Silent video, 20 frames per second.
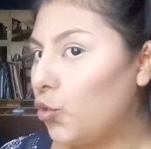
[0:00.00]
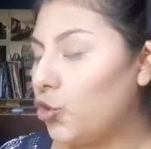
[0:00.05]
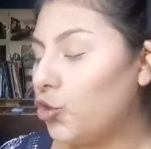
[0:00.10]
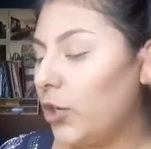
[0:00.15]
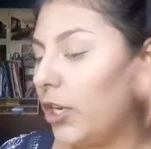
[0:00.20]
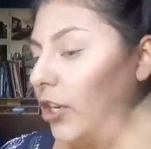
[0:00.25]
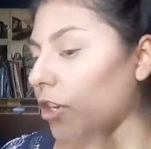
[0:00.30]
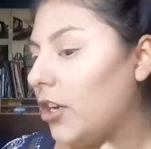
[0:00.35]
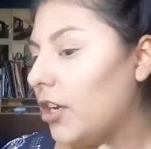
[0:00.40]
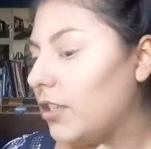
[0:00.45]

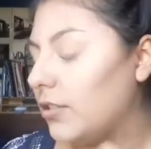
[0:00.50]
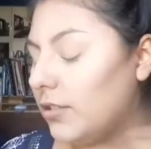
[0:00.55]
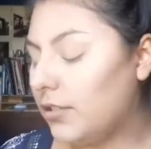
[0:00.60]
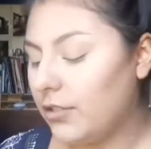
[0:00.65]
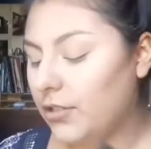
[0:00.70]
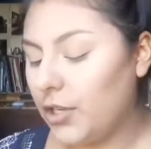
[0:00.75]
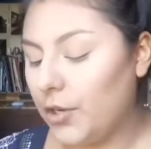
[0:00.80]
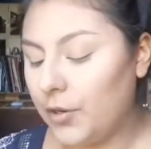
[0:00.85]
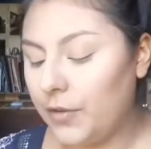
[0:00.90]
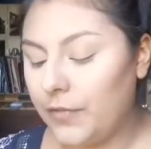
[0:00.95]
Straight across.
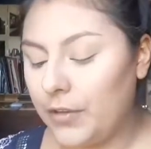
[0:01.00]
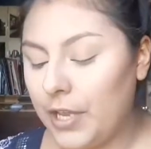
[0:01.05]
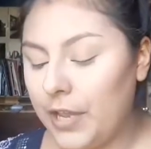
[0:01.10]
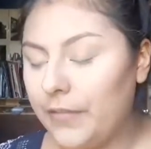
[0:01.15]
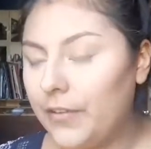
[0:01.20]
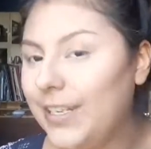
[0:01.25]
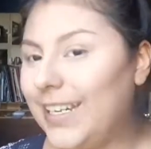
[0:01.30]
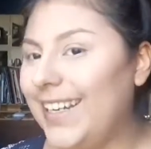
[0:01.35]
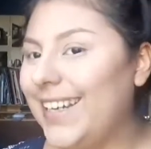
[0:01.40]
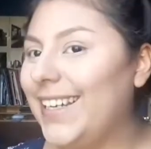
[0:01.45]
So if you
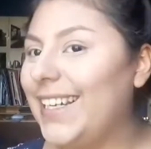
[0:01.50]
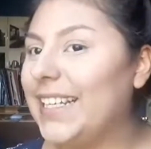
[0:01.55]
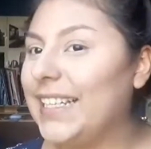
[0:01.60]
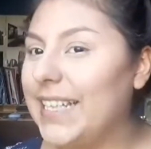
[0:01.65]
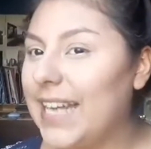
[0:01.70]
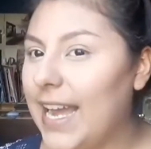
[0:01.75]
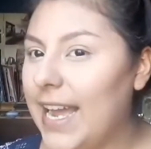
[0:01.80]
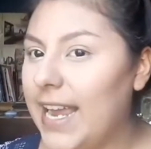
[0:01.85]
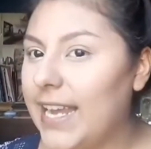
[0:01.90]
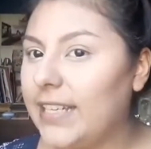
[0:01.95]
ever need a
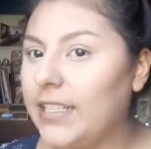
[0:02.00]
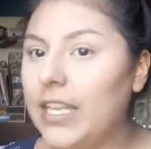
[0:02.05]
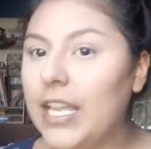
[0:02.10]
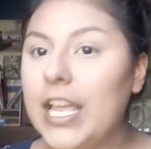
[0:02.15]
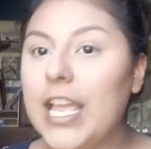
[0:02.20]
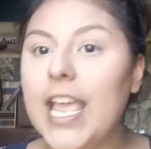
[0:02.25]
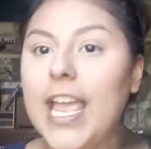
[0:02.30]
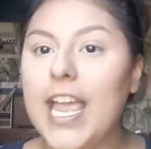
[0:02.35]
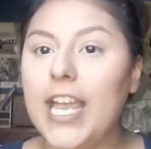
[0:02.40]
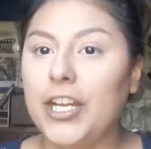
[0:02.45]
guide
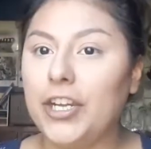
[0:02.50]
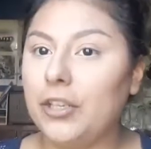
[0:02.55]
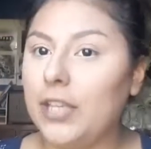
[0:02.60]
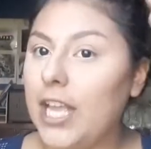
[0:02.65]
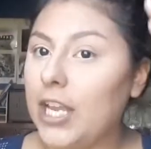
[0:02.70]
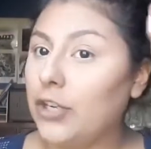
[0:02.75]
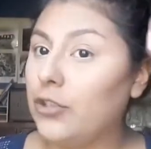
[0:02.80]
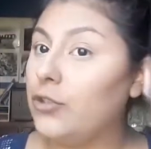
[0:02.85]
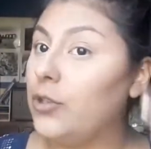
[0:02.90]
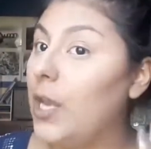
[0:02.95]
and you're
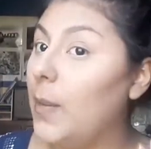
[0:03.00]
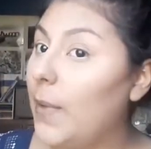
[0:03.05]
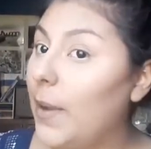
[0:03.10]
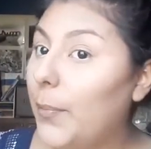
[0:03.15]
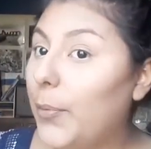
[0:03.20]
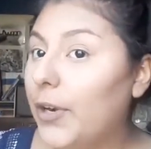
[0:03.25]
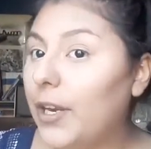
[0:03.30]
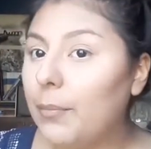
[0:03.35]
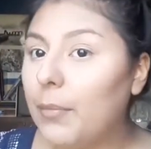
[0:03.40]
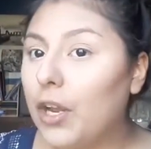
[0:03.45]
like, am I
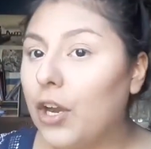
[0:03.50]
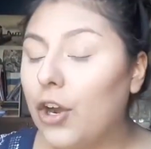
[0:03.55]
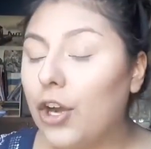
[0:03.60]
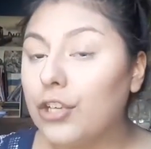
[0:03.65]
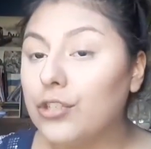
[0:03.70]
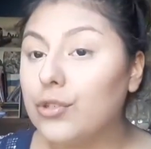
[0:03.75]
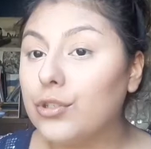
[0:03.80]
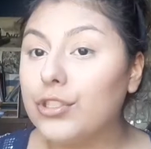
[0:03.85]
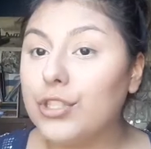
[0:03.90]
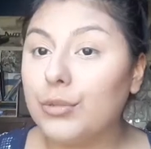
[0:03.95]
putting my
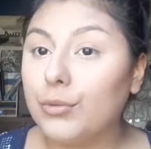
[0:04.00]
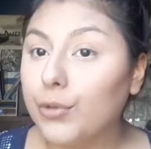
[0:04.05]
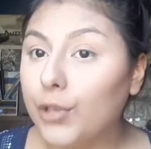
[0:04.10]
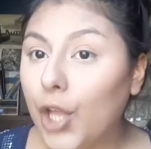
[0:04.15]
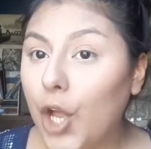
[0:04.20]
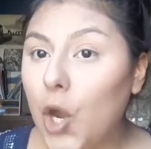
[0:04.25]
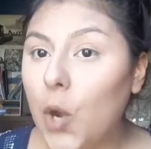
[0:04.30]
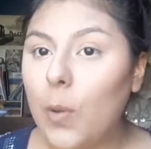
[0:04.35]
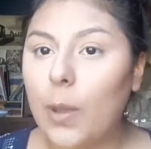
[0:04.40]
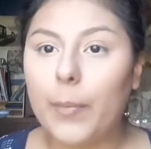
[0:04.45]
contour too
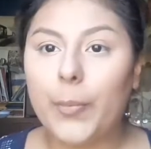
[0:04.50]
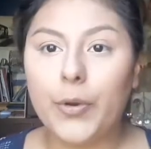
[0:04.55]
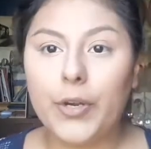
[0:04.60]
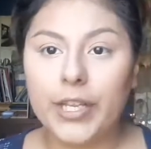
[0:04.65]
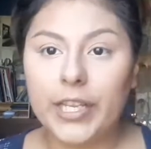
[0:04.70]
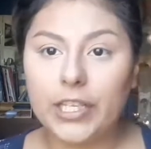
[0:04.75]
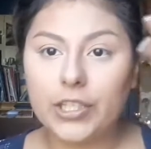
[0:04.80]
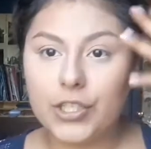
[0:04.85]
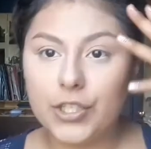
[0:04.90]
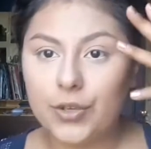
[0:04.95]
low? Am I
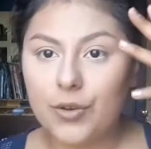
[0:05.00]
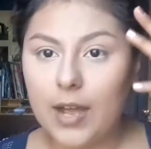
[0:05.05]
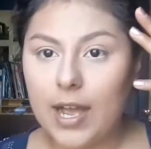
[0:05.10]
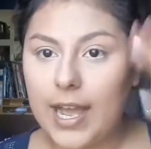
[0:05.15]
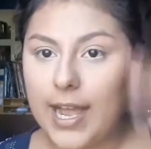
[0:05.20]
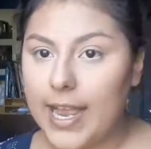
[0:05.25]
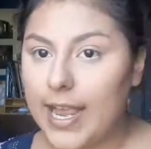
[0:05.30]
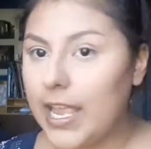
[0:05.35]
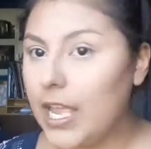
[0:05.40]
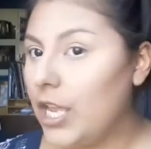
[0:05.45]
putting it too
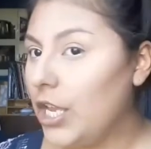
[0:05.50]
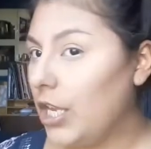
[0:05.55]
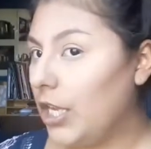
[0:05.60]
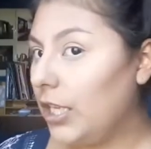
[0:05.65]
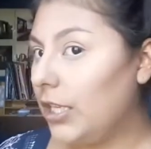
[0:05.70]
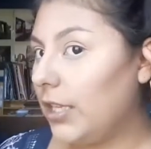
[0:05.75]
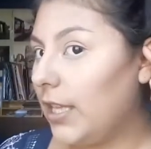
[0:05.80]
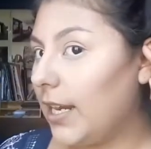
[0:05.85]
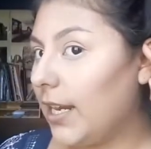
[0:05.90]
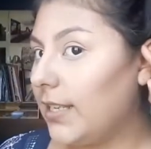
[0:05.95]
high?
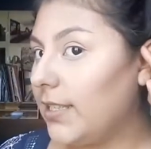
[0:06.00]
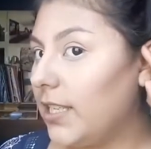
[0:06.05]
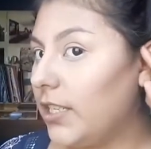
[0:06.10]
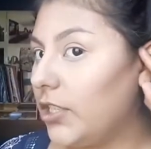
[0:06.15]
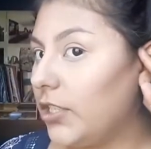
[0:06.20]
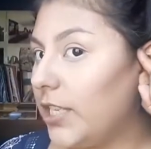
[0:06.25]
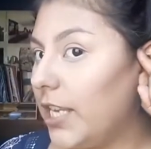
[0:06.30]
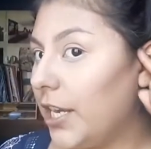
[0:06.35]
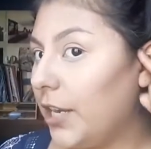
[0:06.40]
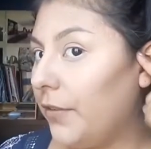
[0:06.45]
Like I said,
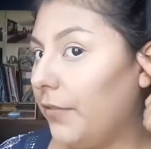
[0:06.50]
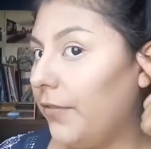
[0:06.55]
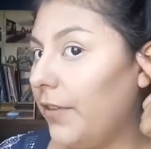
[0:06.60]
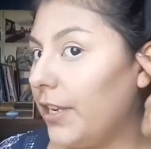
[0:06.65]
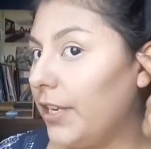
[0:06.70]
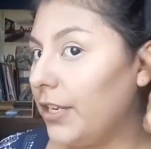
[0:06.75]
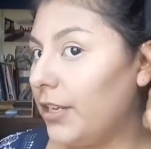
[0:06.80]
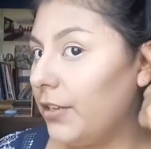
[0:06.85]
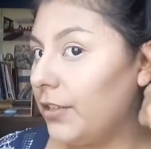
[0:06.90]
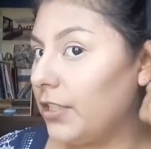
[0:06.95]
just take your
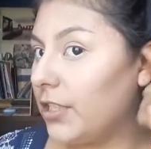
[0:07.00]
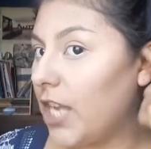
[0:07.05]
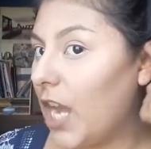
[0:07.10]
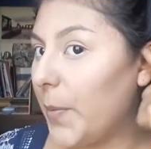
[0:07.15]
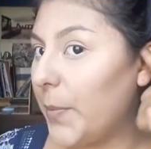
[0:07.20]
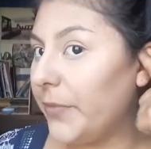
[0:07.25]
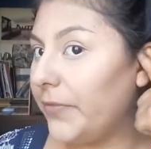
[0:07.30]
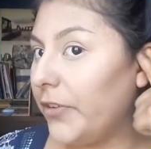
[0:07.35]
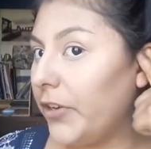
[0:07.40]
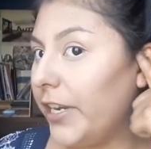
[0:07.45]
finger,
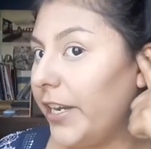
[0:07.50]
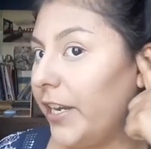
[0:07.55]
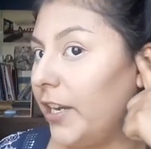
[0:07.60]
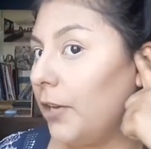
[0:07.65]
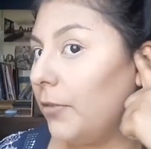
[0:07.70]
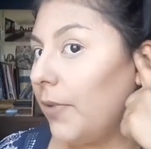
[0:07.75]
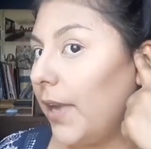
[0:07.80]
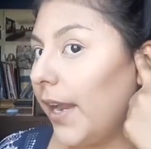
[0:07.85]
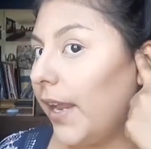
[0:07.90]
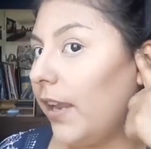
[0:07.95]
top of your
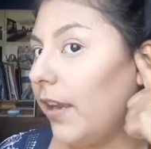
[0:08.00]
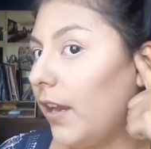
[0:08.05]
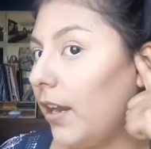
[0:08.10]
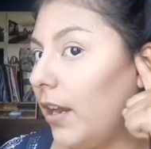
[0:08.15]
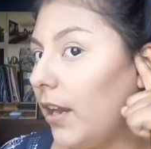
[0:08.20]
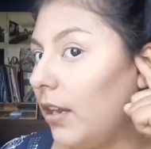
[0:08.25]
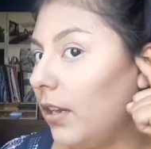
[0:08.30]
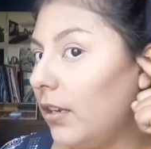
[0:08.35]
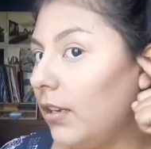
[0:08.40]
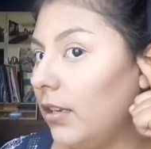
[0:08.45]
ear right
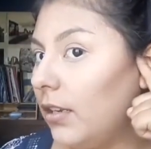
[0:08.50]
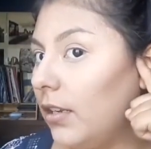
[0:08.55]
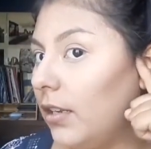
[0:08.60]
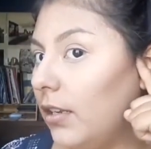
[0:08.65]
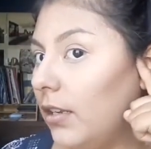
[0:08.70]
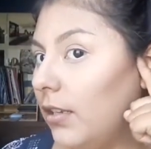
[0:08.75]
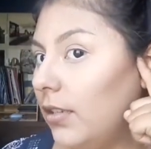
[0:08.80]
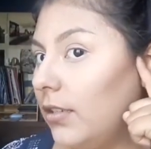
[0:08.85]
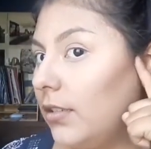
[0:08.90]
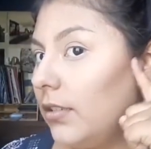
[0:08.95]
here,
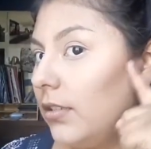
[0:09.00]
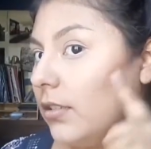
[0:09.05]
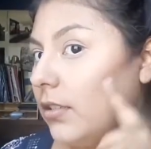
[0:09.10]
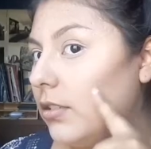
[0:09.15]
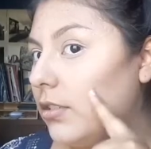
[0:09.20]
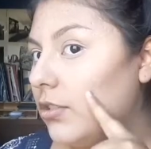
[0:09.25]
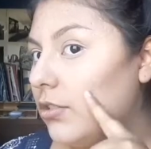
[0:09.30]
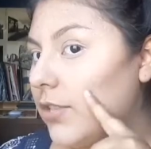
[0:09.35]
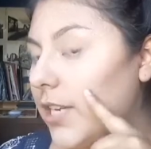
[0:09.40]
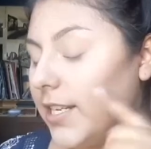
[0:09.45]

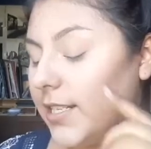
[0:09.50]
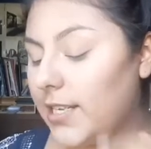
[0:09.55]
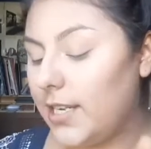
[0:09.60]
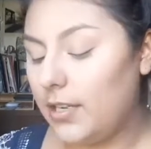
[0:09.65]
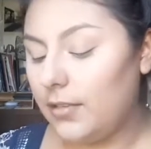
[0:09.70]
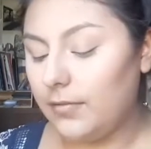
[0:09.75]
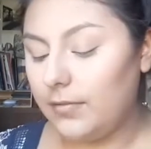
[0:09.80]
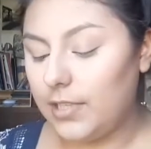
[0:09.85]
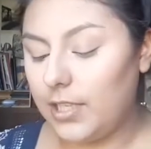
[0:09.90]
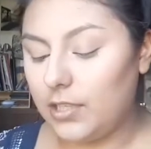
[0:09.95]
straight
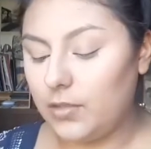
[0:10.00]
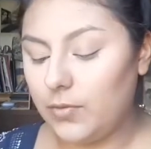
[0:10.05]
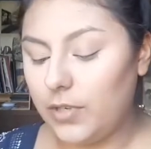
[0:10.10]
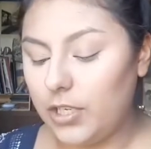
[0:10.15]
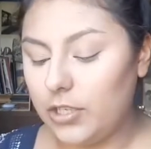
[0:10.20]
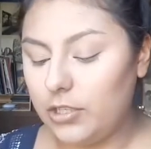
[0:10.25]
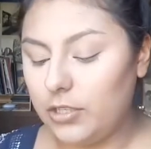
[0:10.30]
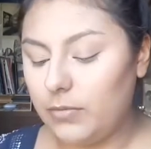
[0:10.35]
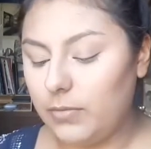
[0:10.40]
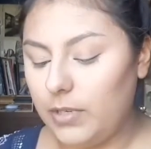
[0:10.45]
down. That's where
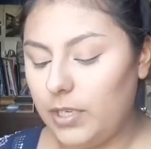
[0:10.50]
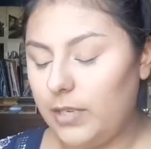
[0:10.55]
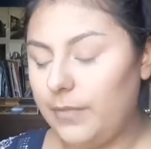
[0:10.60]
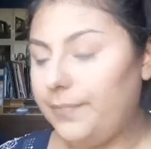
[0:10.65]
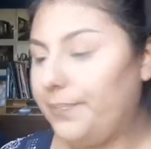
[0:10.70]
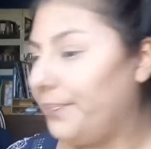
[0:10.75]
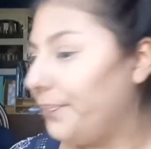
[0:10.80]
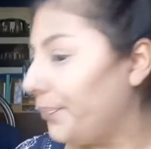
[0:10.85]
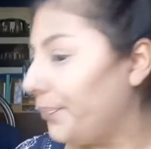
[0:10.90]
it should be.